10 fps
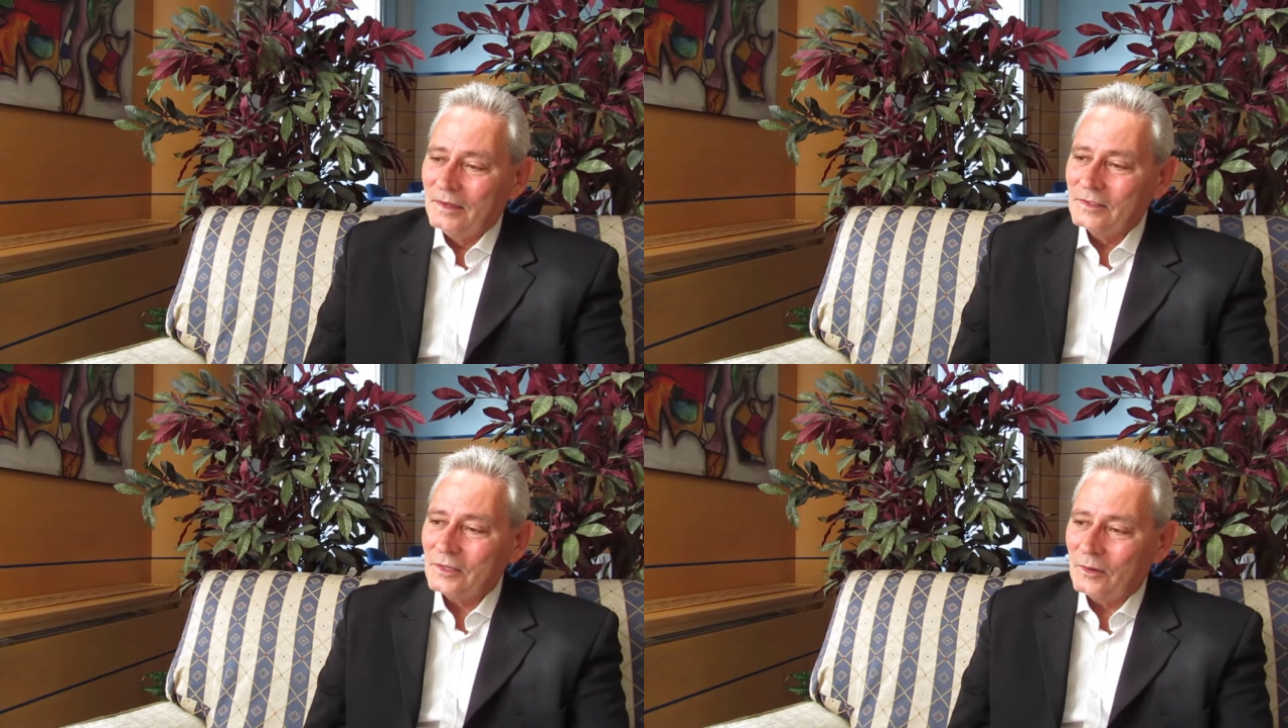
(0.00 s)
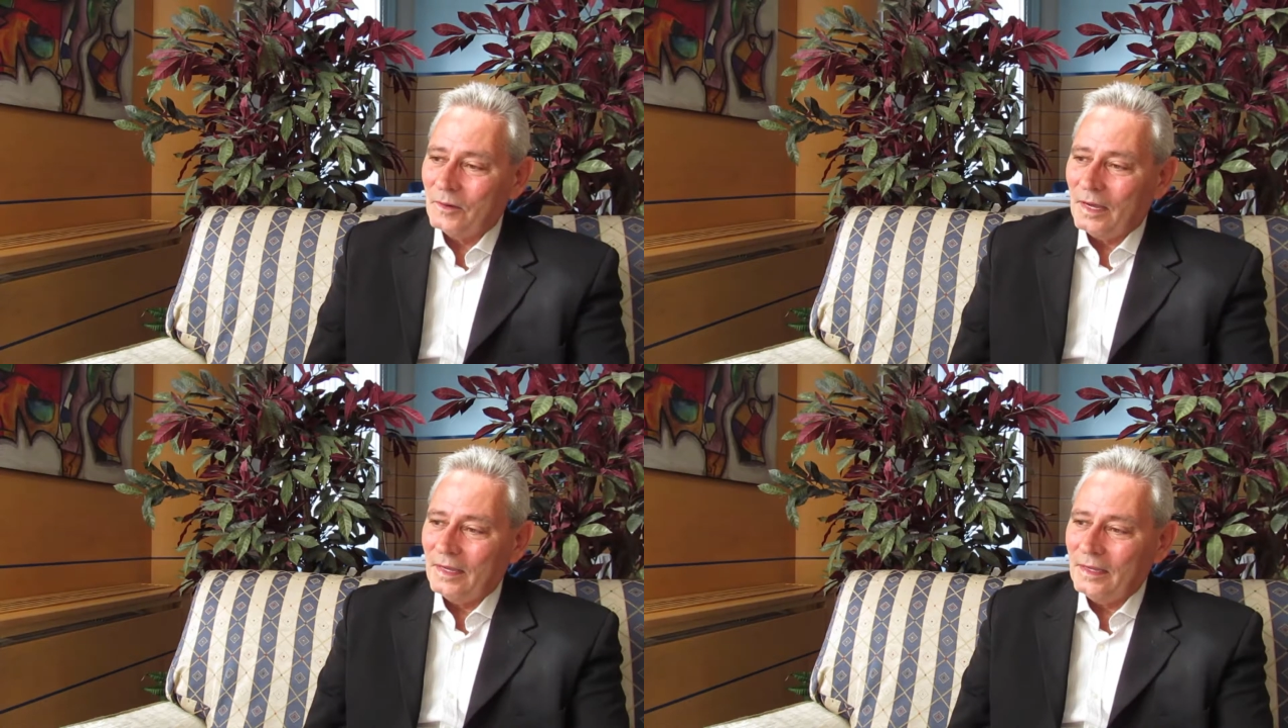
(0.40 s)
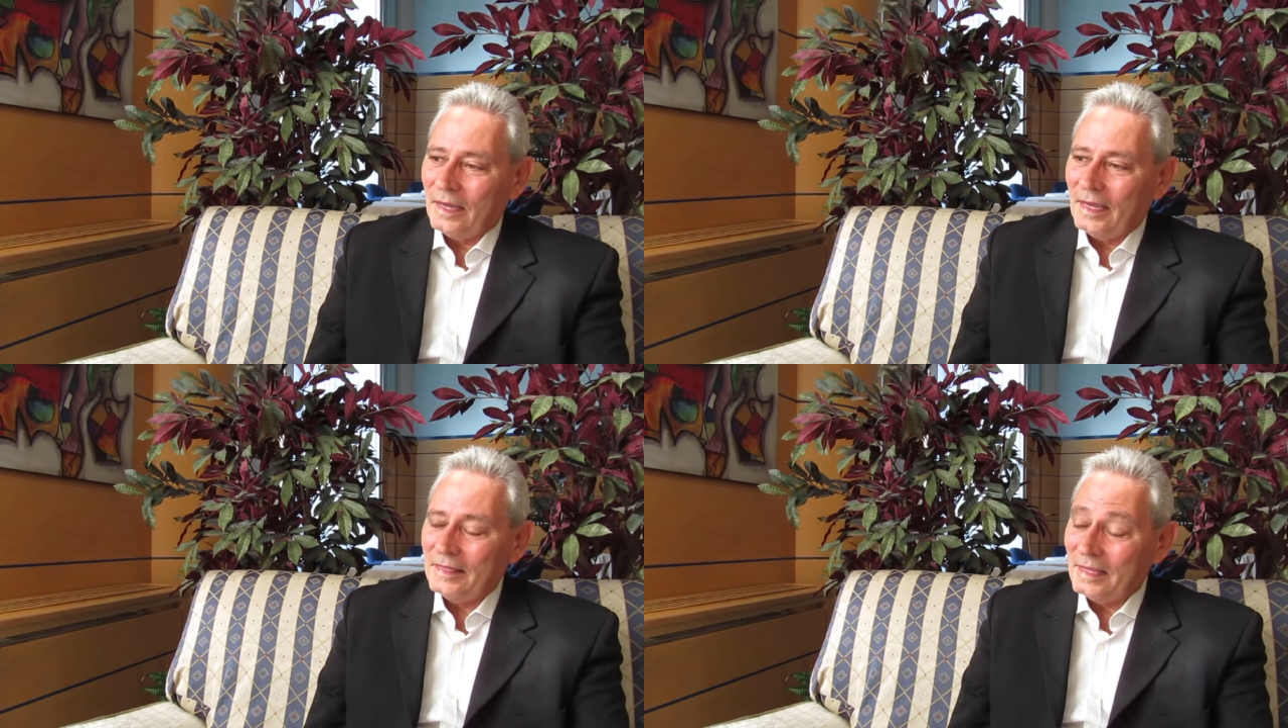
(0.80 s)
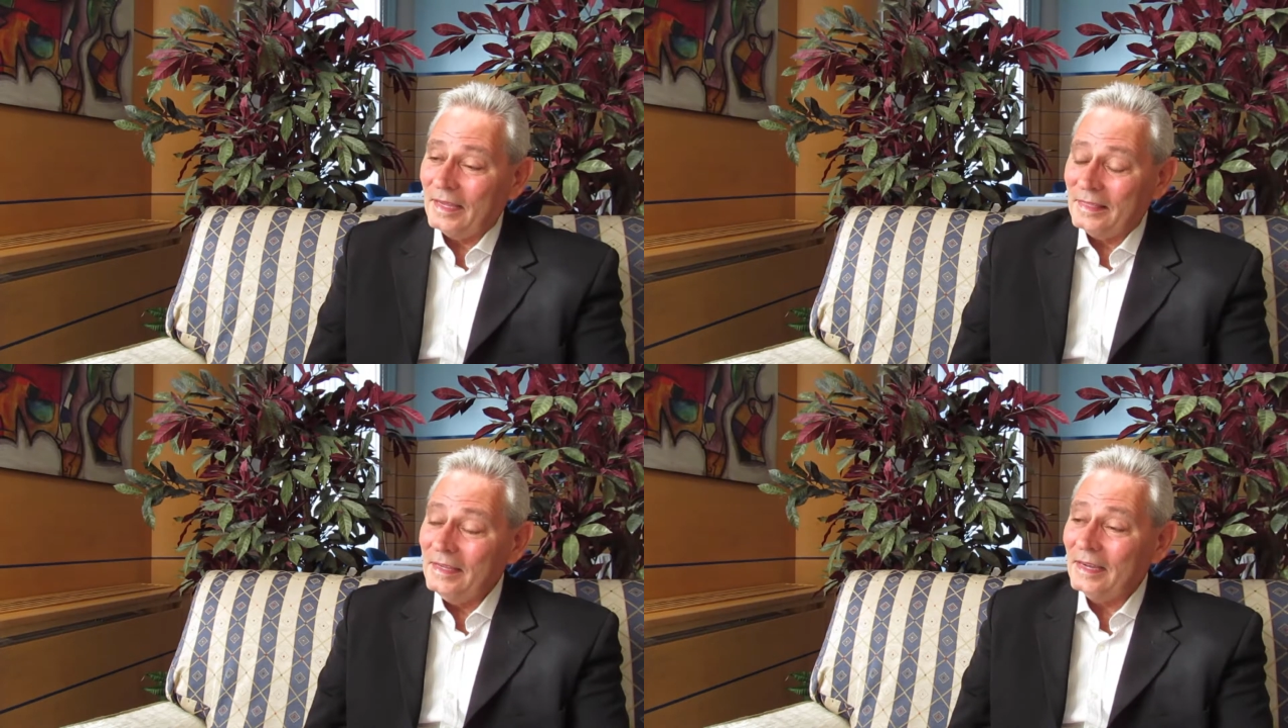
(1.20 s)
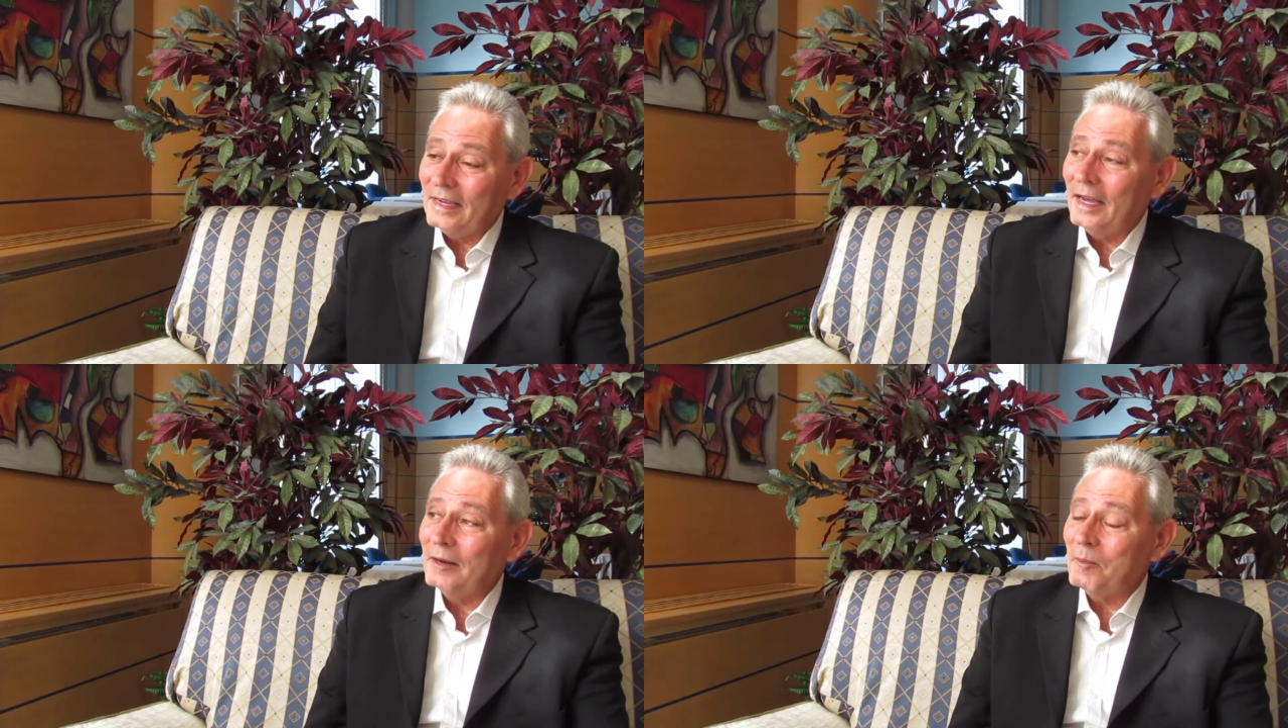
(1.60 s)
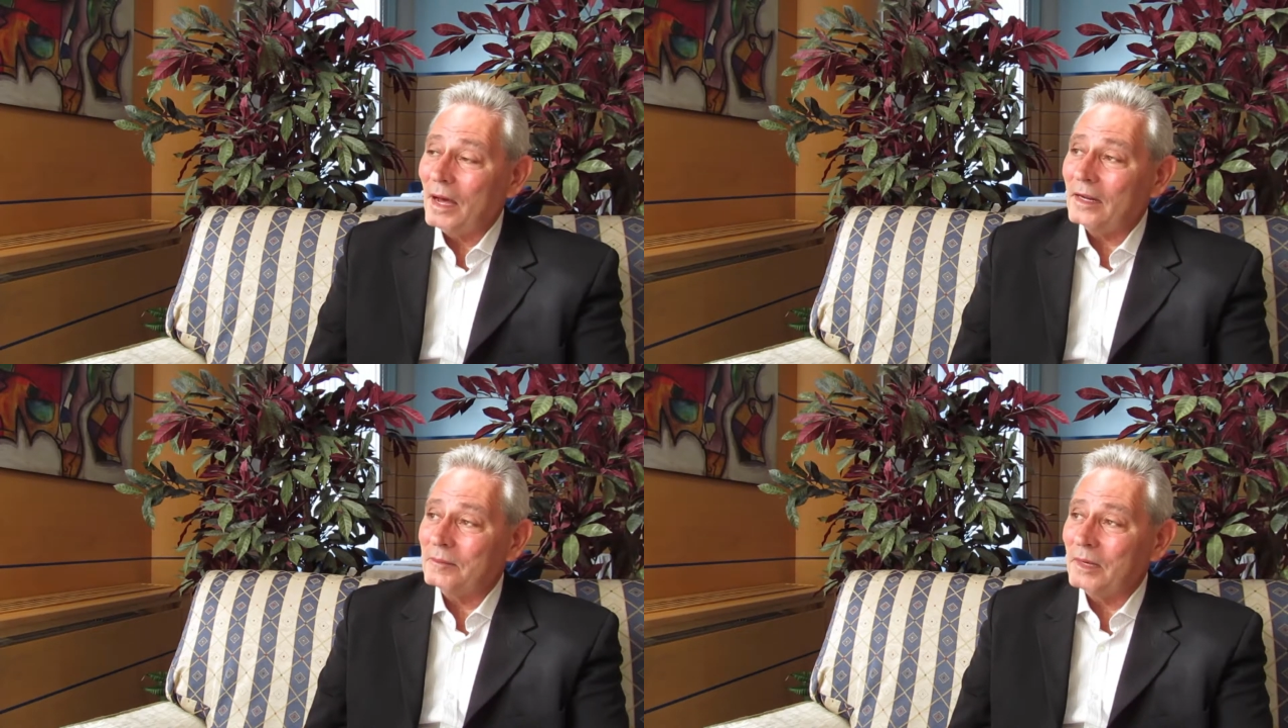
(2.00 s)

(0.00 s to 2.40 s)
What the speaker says: So I think I kind of modeled